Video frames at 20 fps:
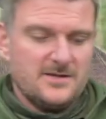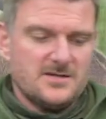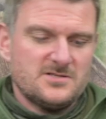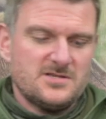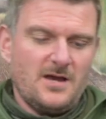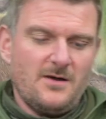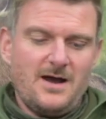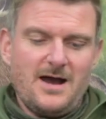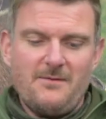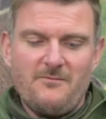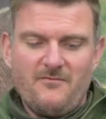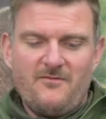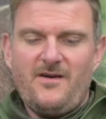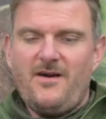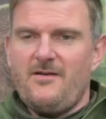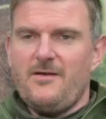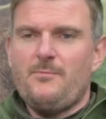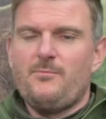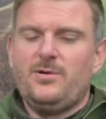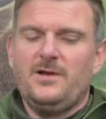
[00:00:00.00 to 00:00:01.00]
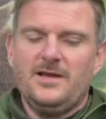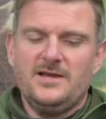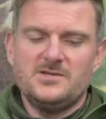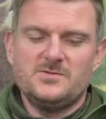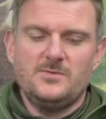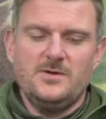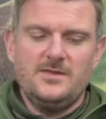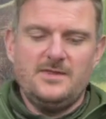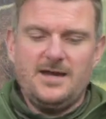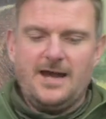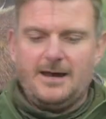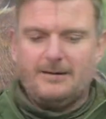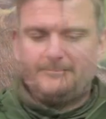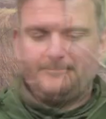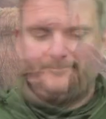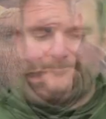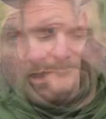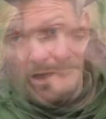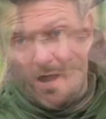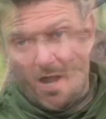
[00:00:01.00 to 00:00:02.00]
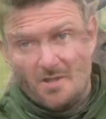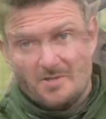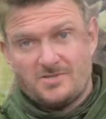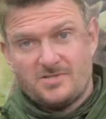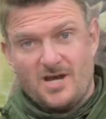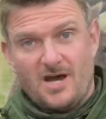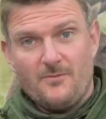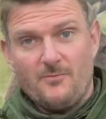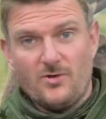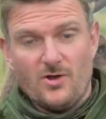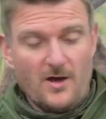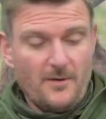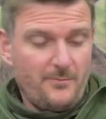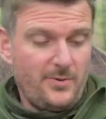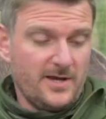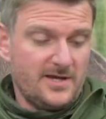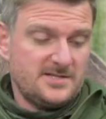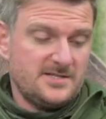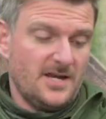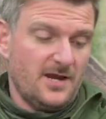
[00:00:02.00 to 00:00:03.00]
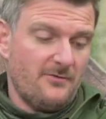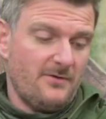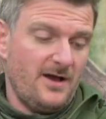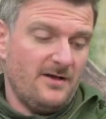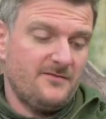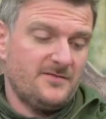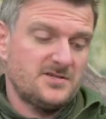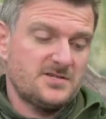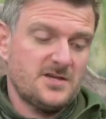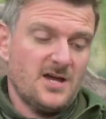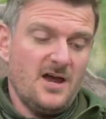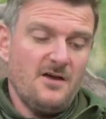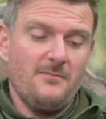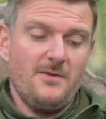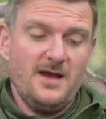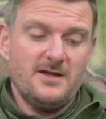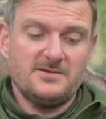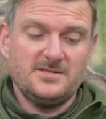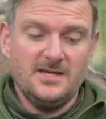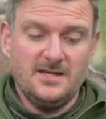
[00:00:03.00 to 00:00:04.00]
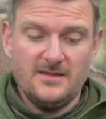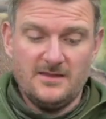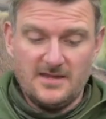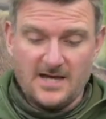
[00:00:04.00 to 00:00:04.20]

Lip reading: So I'm very pleased with that. On top, we've got a Picatinny rail for scope mounting.